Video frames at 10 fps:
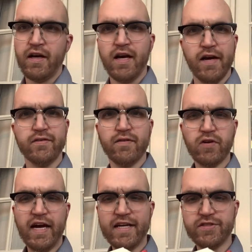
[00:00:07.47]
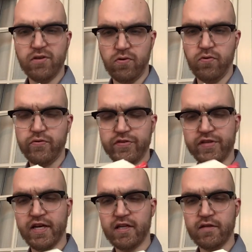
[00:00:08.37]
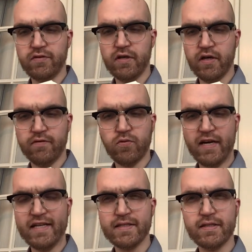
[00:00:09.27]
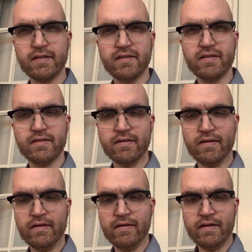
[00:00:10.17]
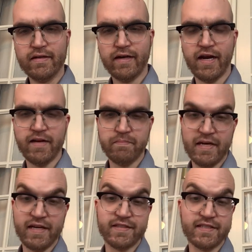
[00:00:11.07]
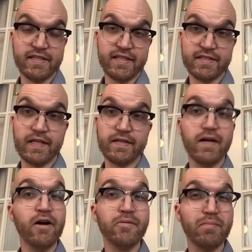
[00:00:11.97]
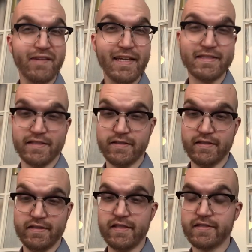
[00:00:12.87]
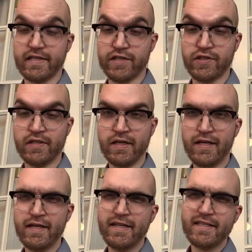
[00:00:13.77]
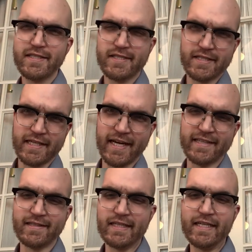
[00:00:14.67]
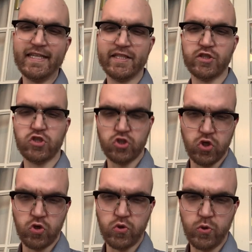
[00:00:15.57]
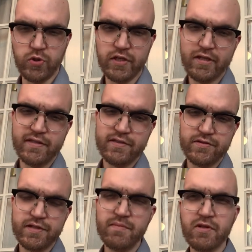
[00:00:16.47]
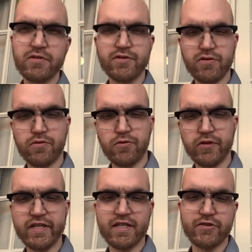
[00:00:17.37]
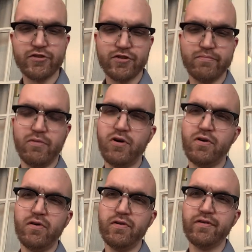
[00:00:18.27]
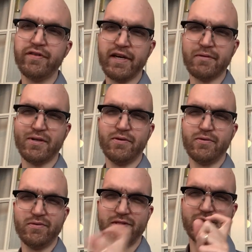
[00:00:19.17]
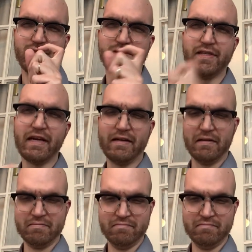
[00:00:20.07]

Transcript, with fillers: Have you ever had to hold the tail of a, of a rat? At best, it is an unpleasant sensation, scaly and cold, similar to holding a small, narrow snake.